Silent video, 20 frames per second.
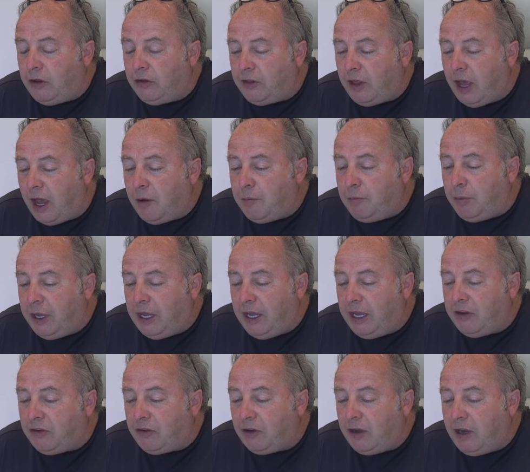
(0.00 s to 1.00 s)
that bit
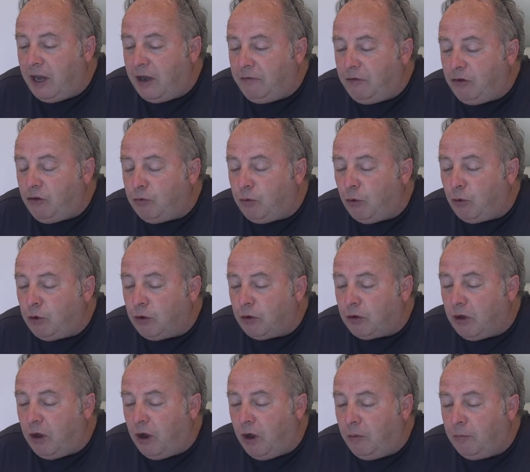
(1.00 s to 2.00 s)
isn't leverageable. You
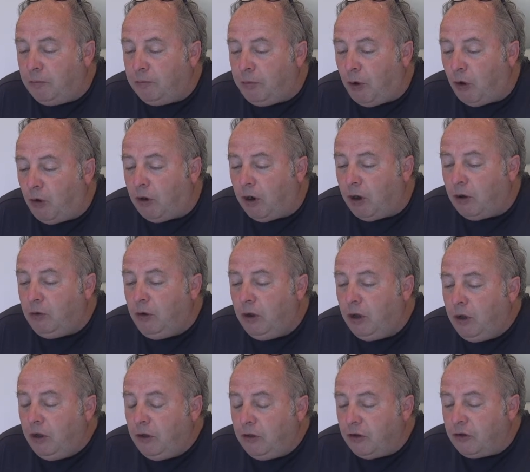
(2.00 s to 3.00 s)
can't borrow
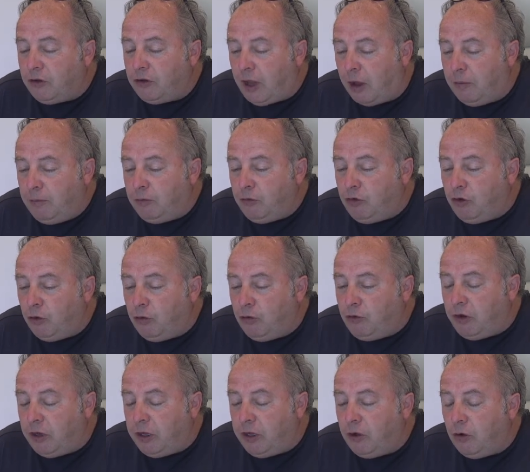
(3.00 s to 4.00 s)
the stamp
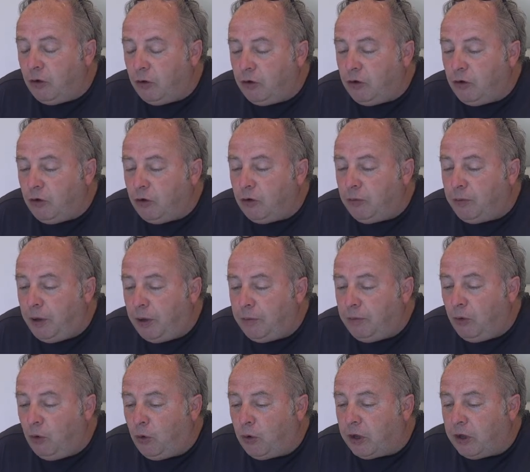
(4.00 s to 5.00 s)
duty on your
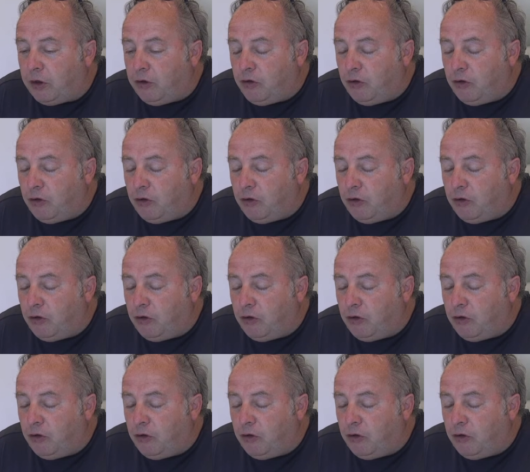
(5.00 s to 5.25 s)
mortgage.